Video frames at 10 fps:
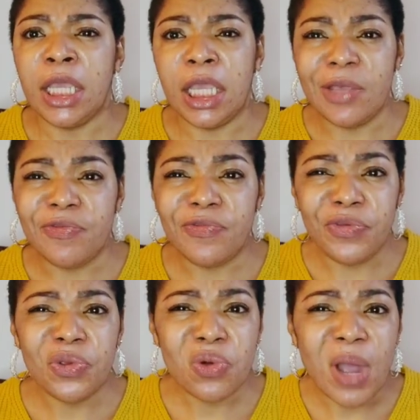if
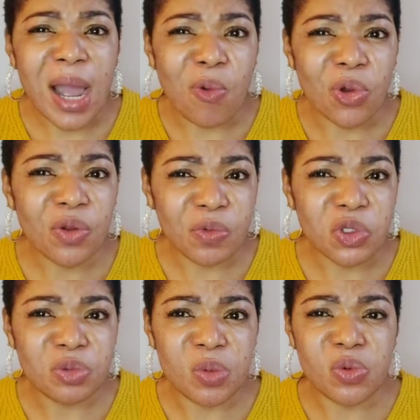you are one of
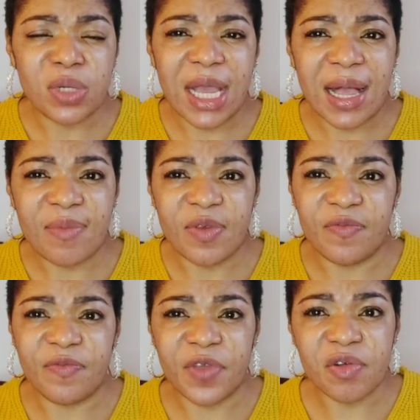those people that have a
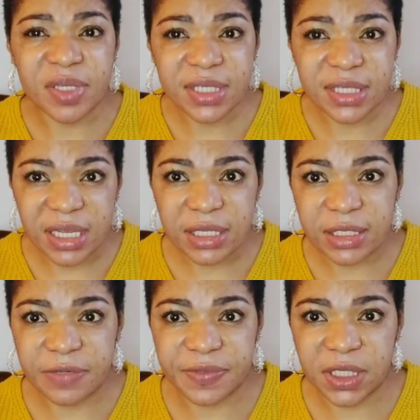very
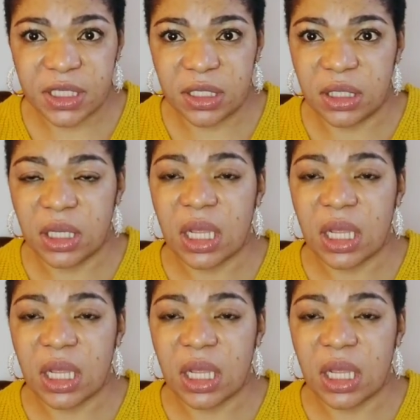sensitive skin